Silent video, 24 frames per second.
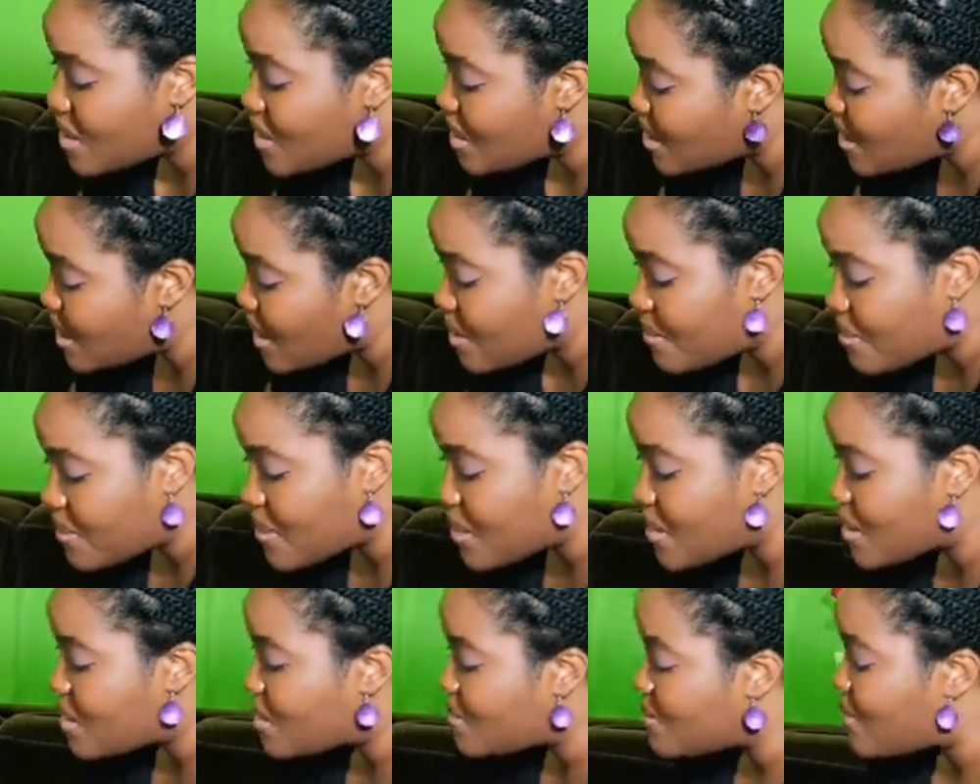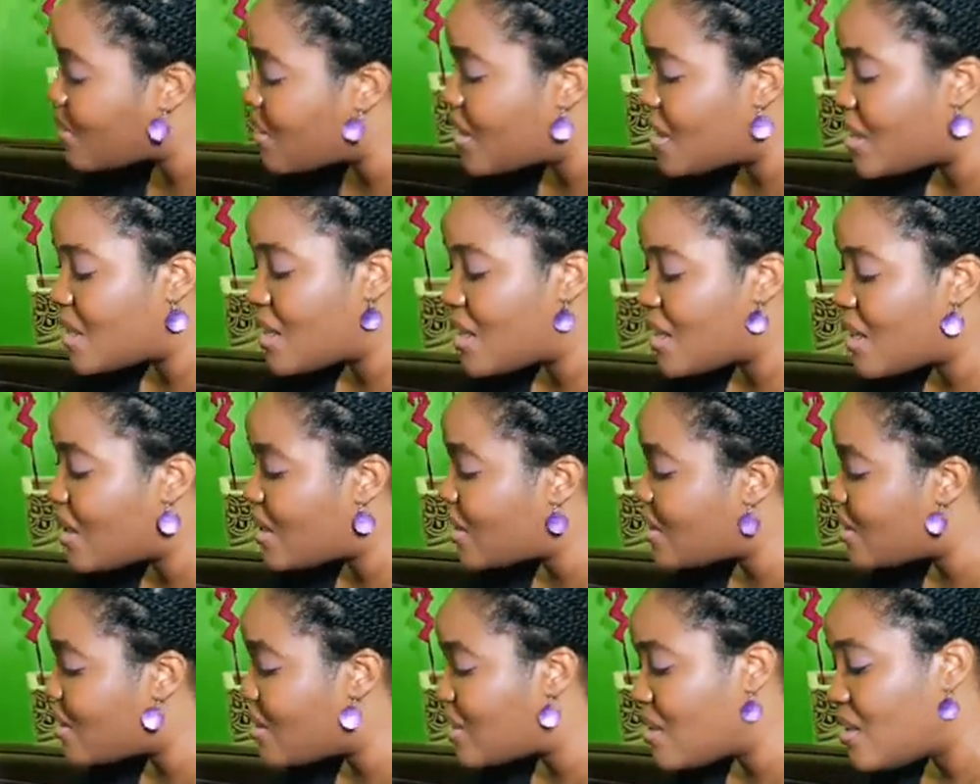your diaper this morning,
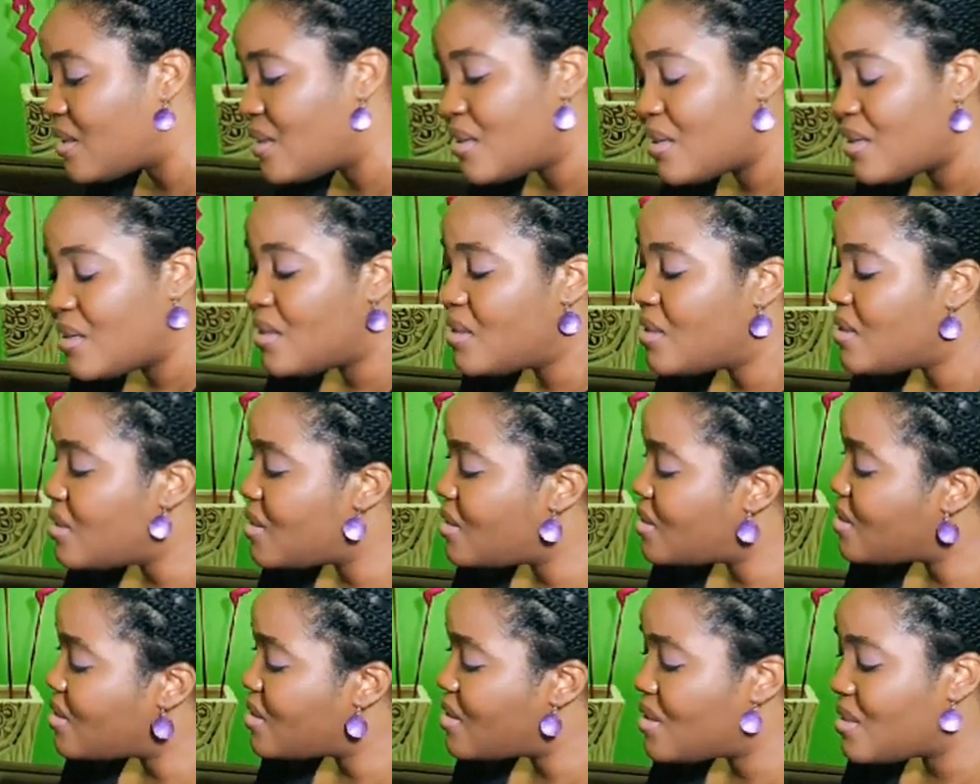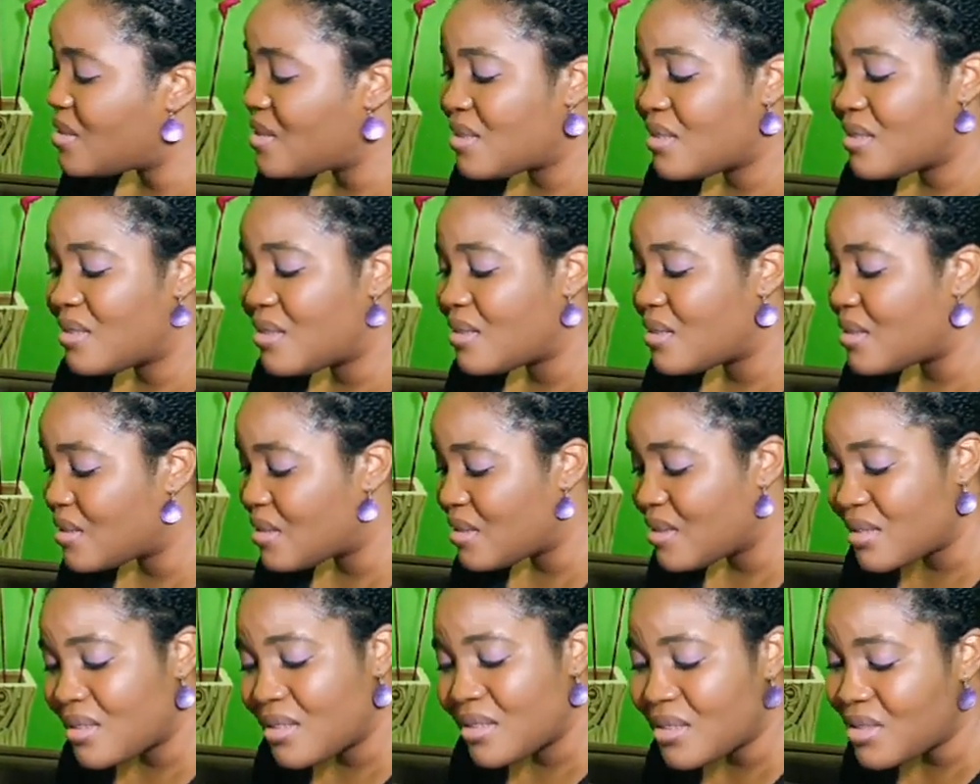and you just
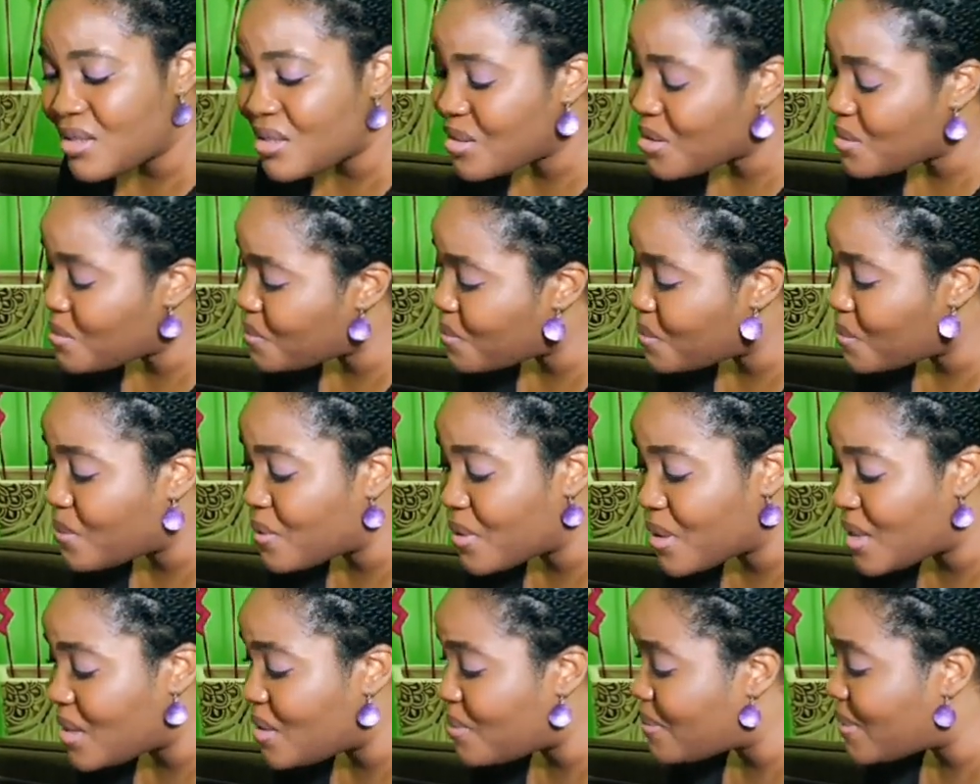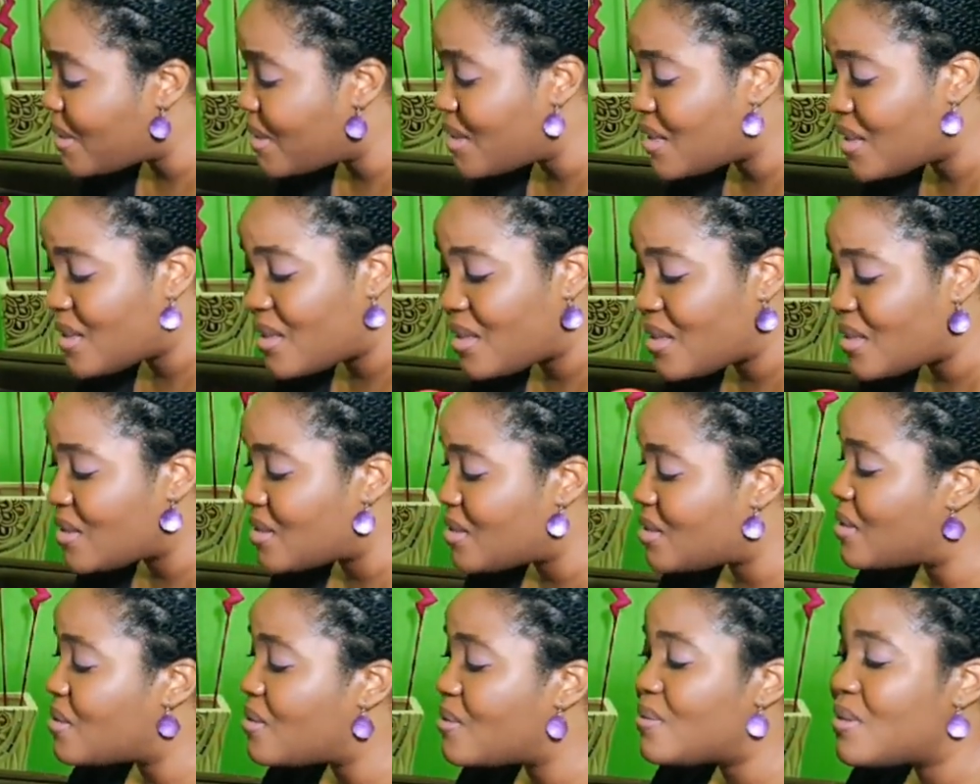won't keep anything
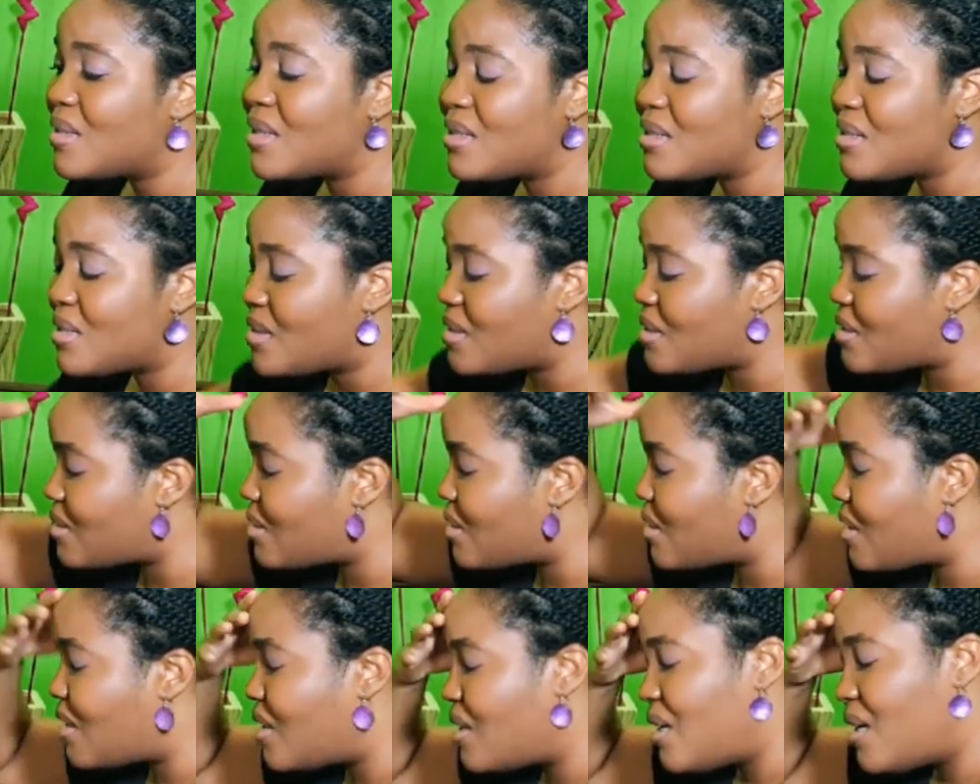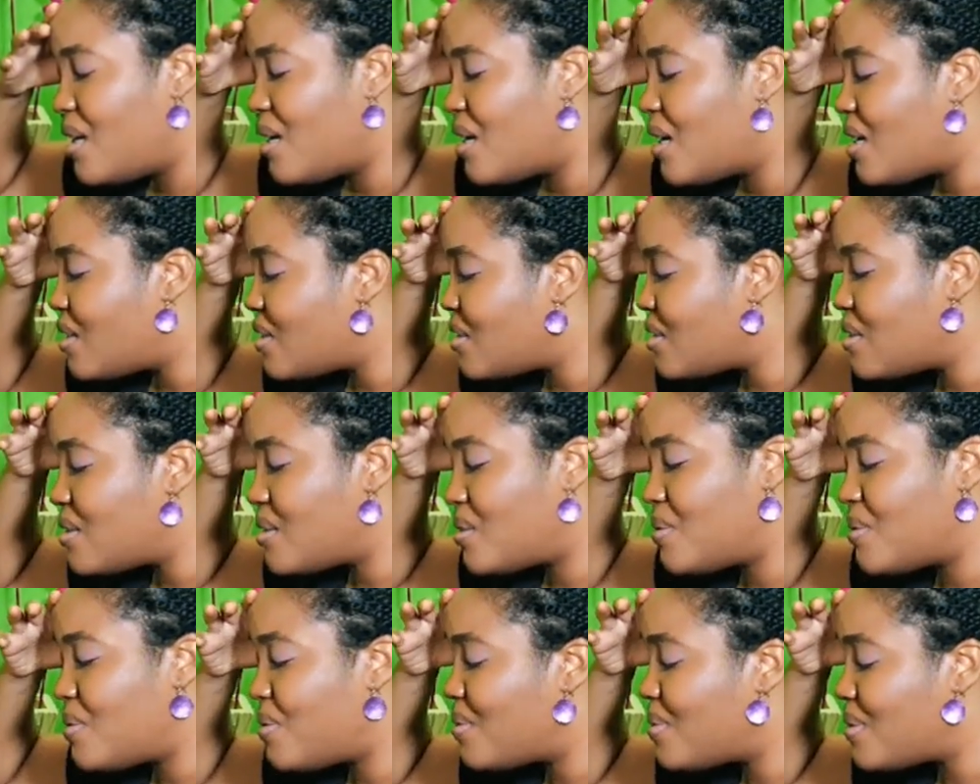down. I just
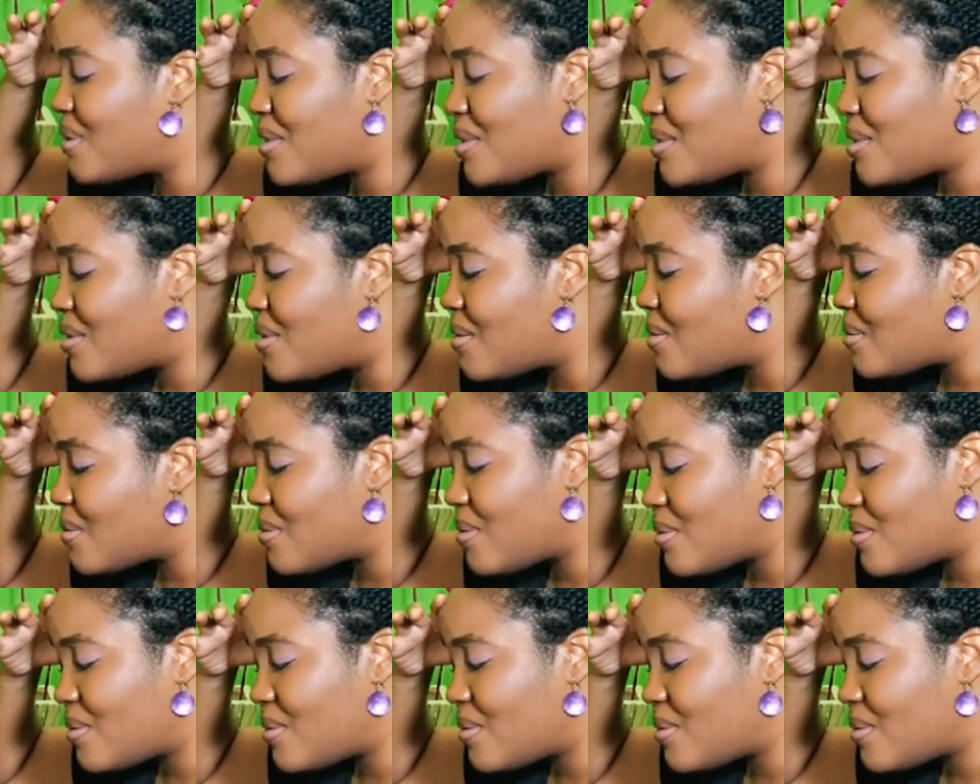don't know what to do.